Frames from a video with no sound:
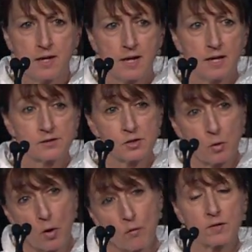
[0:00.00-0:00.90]
And so
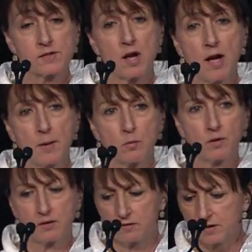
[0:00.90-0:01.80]
over time, we're
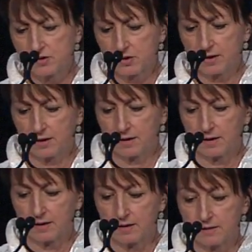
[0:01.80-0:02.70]
envisioning
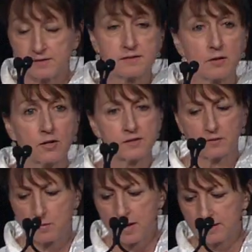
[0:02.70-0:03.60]
a series of
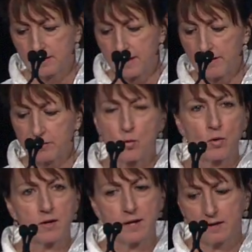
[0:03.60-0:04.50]
Mind and Life
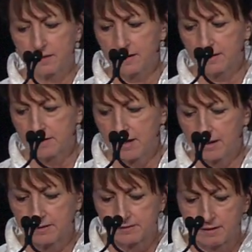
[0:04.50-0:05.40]
coordinated think
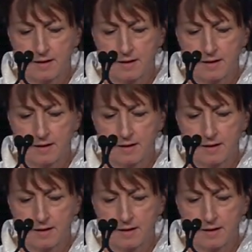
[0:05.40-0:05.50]
tanks.